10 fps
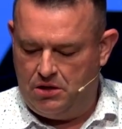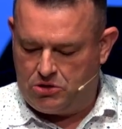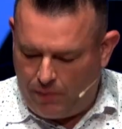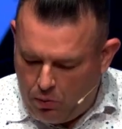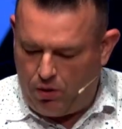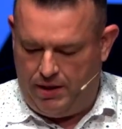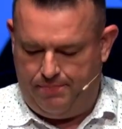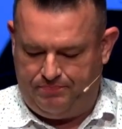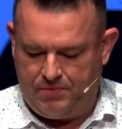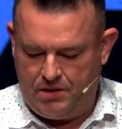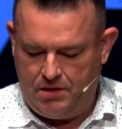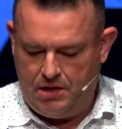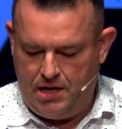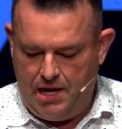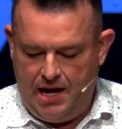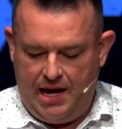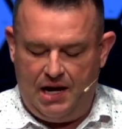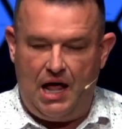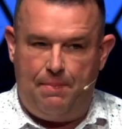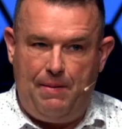So we were to them. And
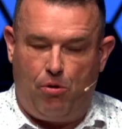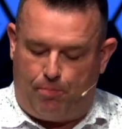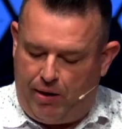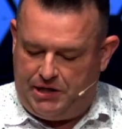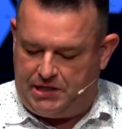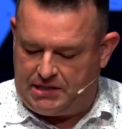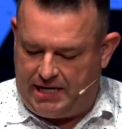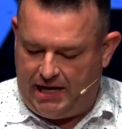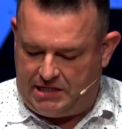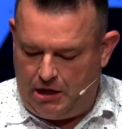a lot of people will preach this text,